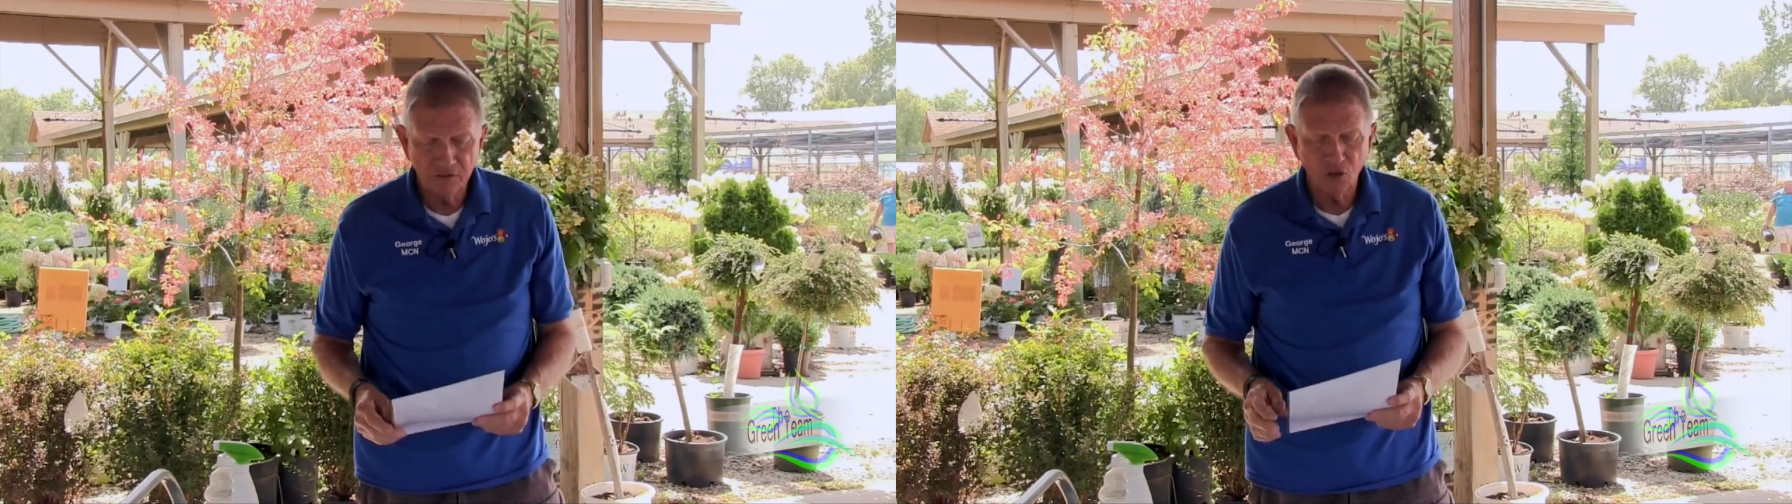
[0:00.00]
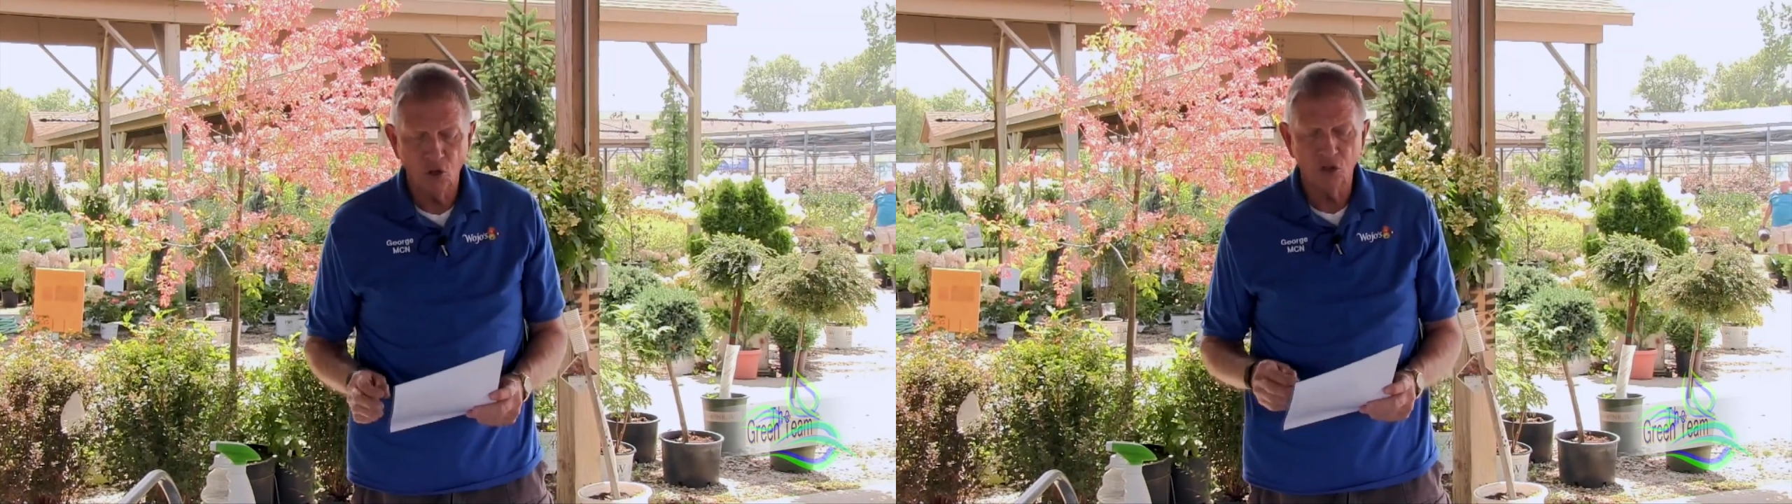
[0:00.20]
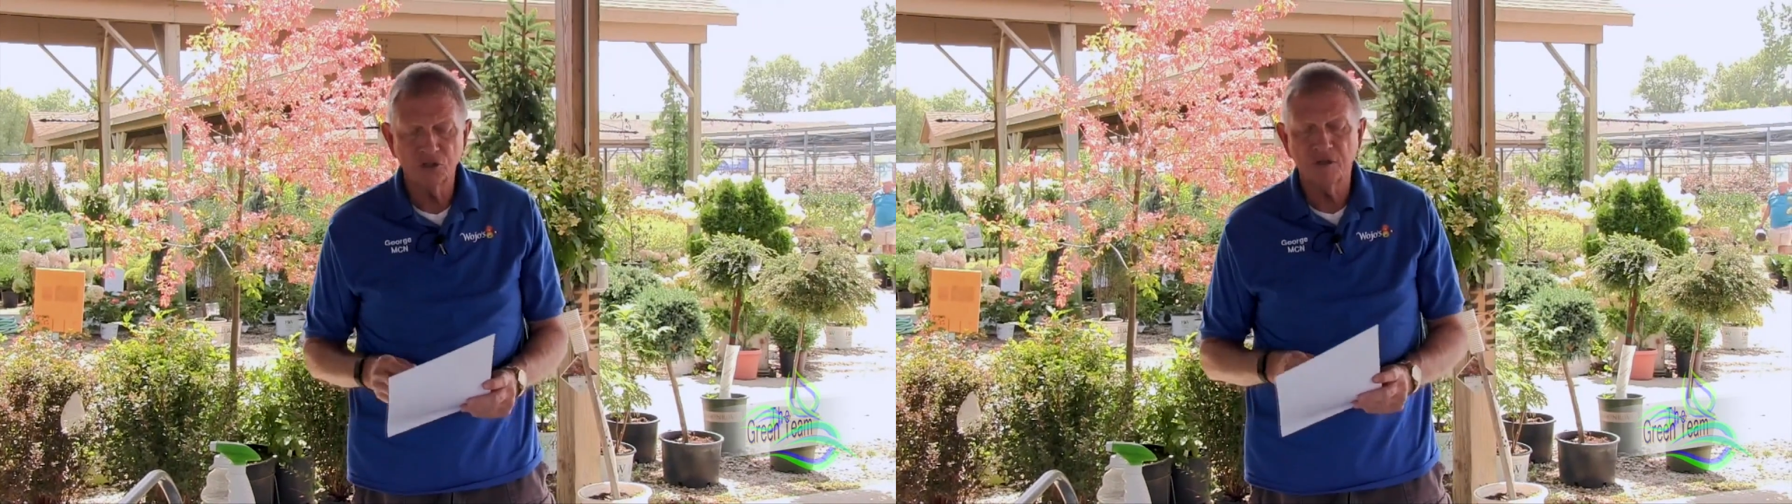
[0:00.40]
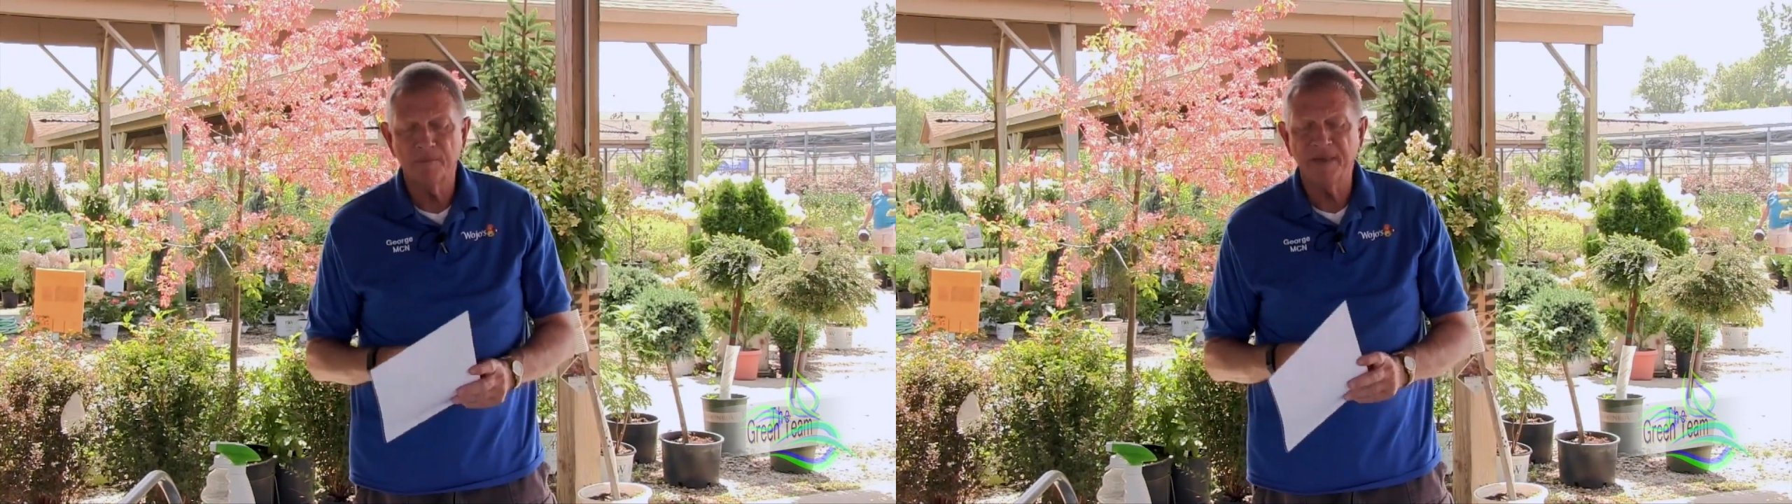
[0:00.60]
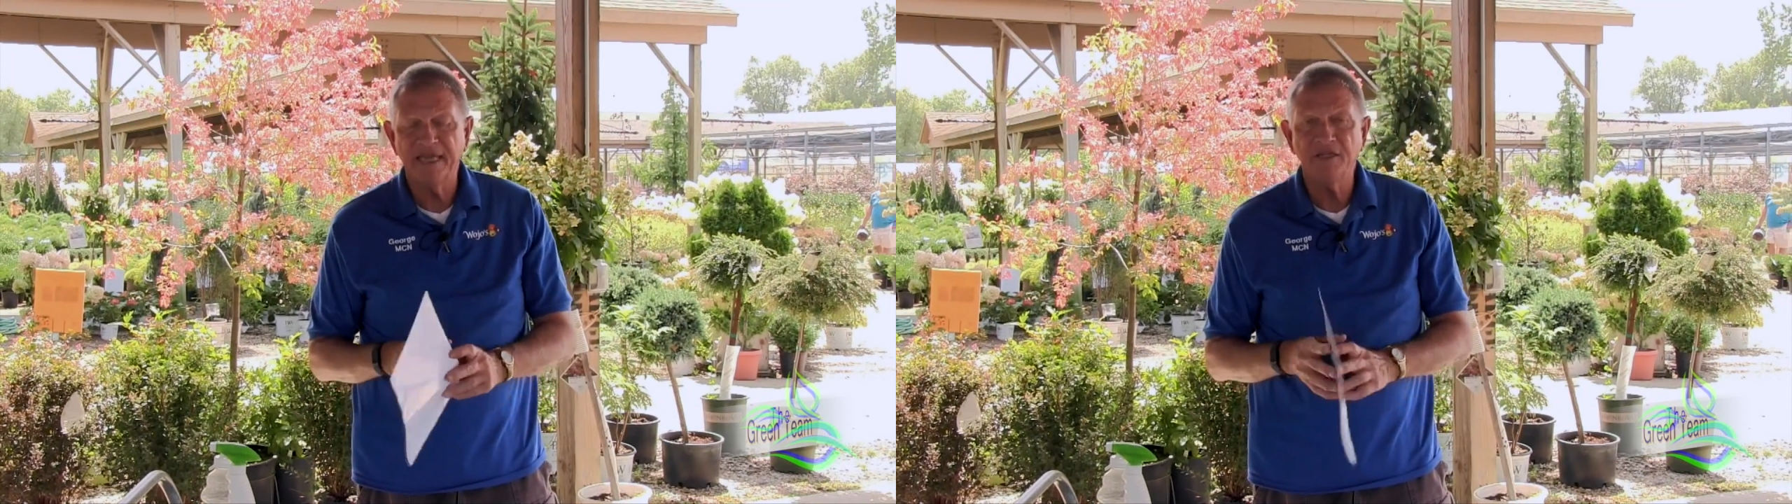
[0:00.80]
called
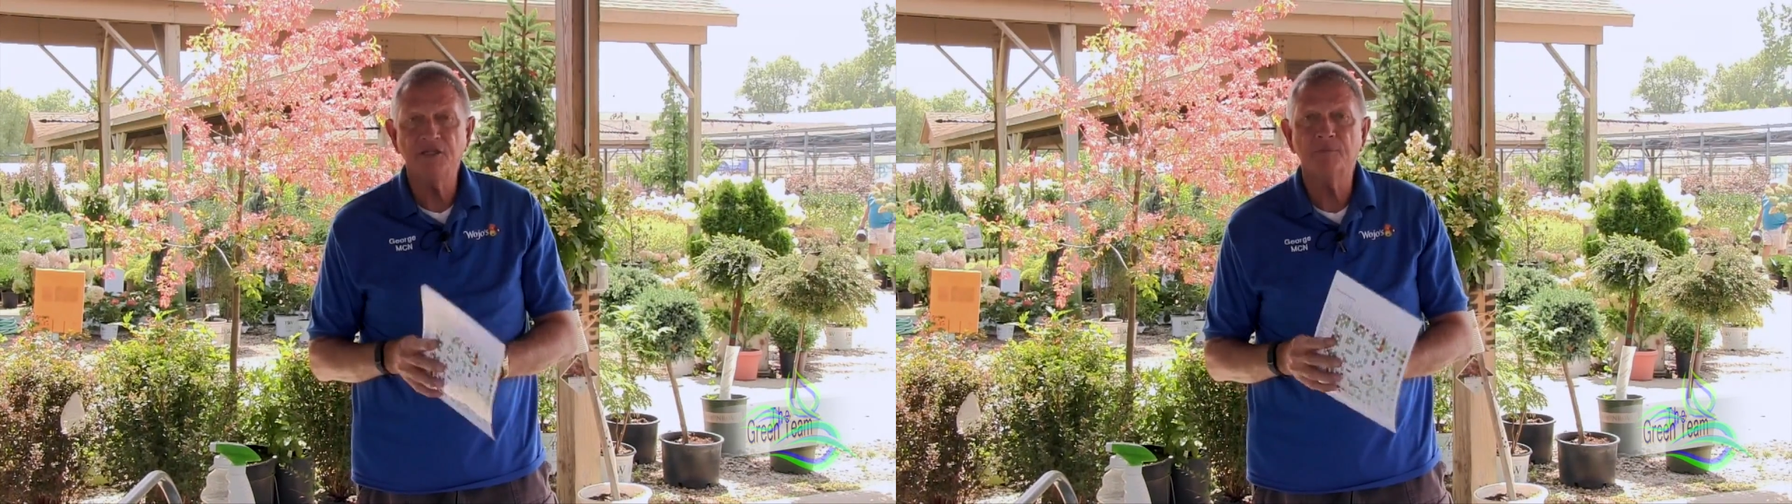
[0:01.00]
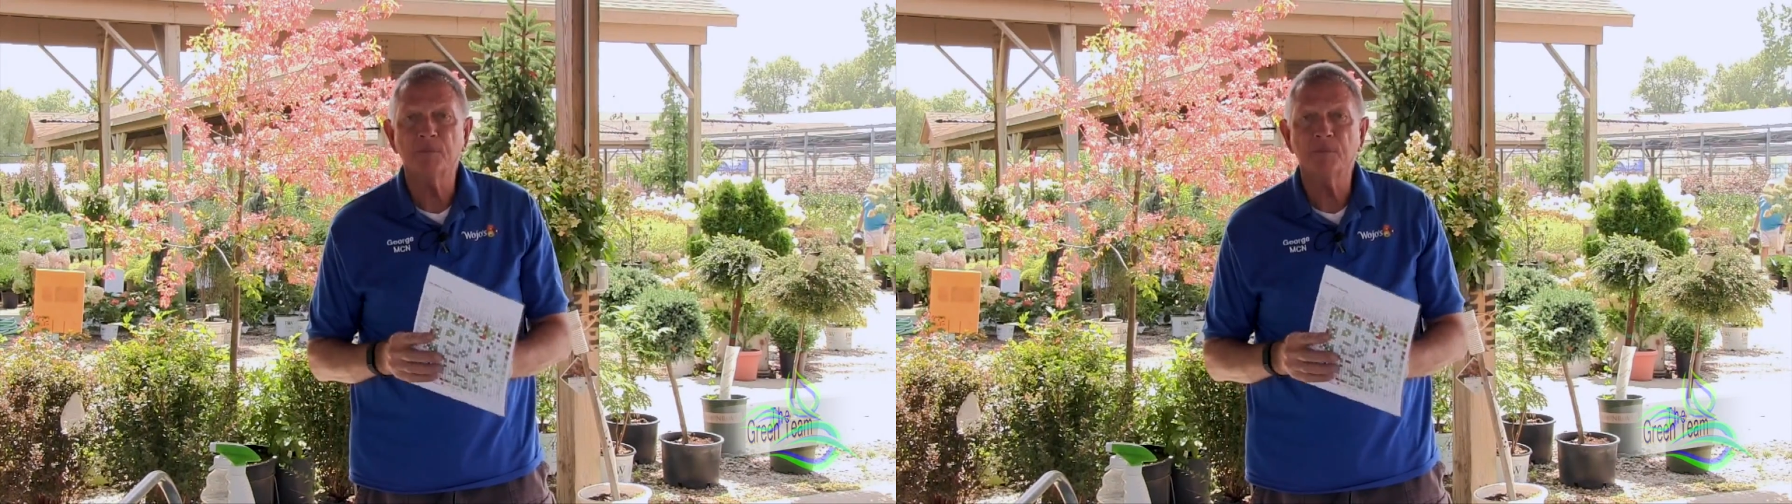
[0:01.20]
companion